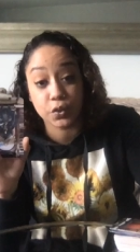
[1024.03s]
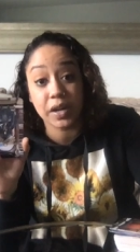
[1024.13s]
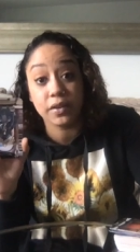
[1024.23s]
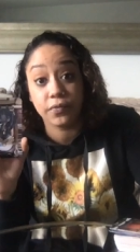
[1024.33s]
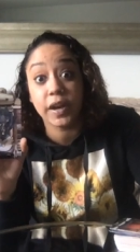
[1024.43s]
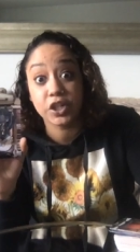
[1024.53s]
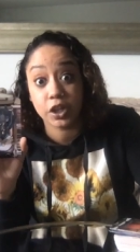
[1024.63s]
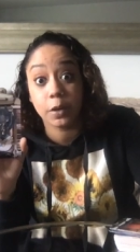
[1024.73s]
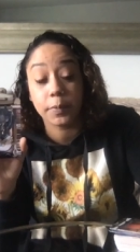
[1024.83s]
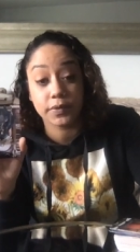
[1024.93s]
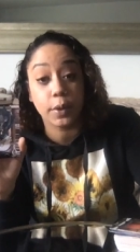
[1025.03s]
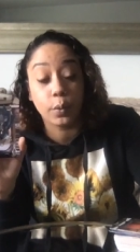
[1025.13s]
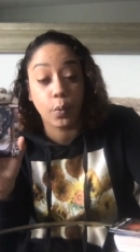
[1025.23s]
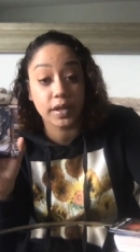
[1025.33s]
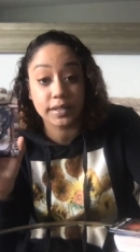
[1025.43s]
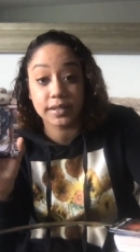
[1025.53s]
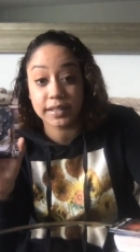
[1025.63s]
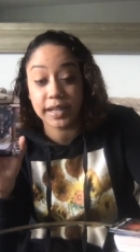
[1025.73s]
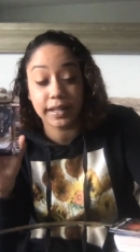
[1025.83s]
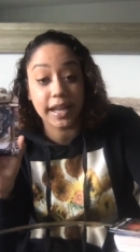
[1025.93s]
ready to fuck shit up if someone wants to
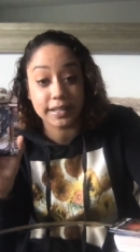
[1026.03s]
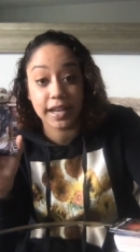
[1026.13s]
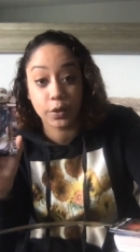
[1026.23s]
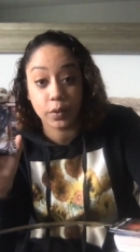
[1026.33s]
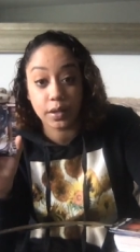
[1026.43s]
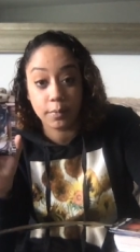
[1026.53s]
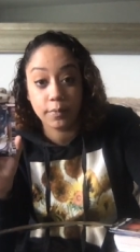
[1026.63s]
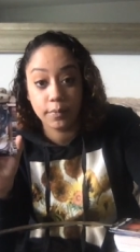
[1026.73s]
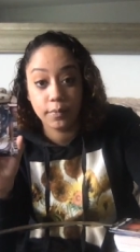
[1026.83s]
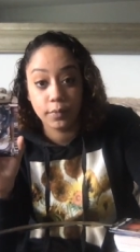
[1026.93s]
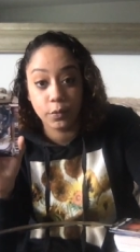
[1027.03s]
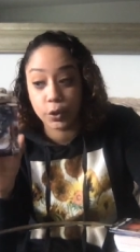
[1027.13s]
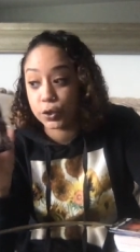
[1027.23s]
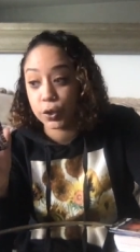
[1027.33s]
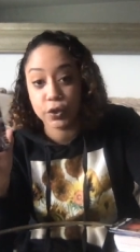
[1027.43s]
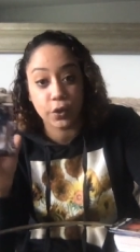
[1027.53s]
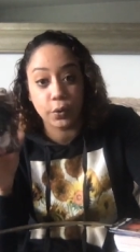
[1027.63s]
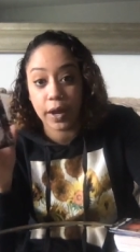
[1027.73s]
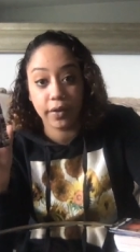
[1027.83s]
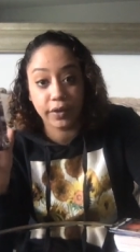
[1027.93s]
stand head to head with them, or toe to
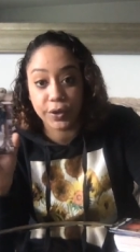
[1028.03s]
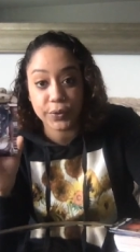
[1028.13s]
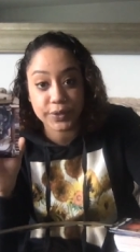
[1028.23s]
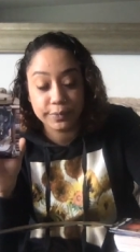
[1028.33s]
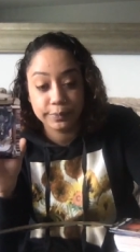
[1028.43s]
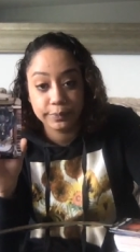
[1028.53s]
toe, however it goes.